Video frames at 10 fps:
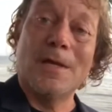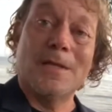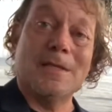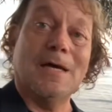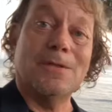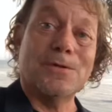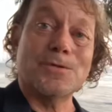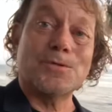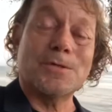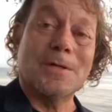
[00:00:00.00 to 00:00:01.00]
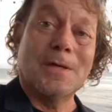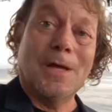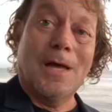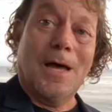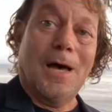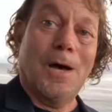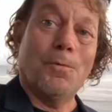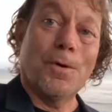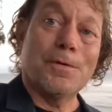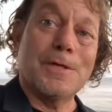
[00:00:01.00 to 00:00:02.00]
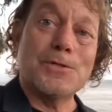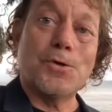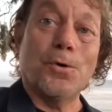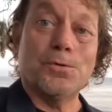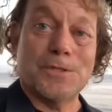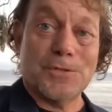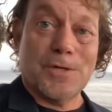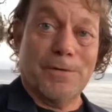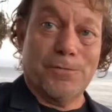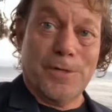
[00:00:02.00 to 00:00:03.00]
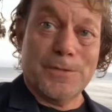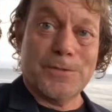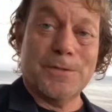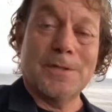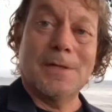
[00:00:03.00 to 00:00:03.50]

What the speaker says: The others were in these gold discoveries